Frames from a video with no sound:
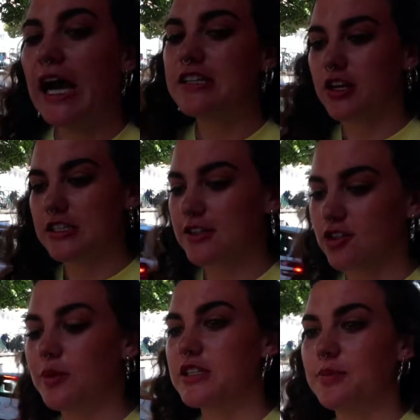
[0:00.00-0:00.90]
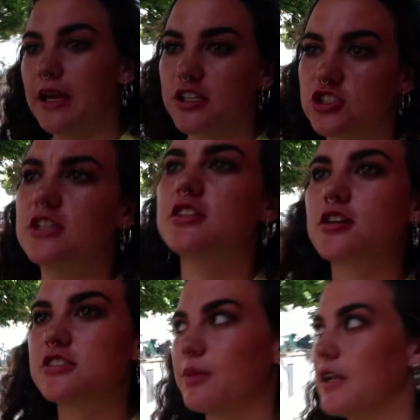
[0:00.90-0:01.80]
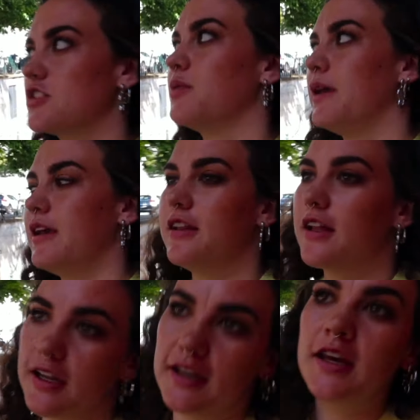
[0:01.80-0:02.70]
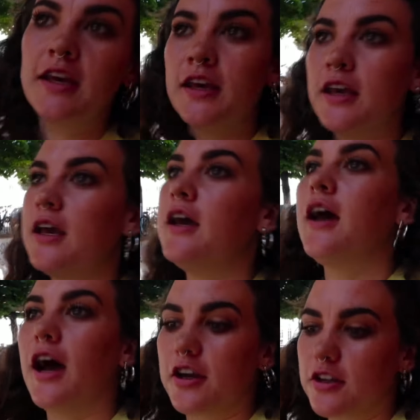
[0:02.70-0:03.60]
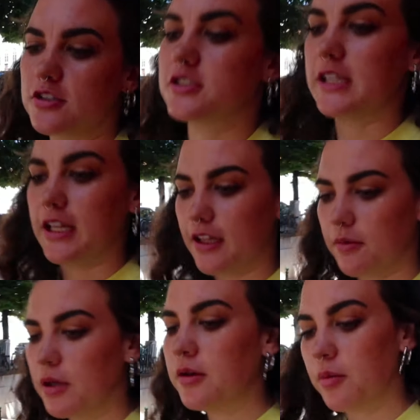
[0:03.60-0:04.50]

I talked in a little bit of Spanish. They talked in Spanish a bit, and then I could understand them.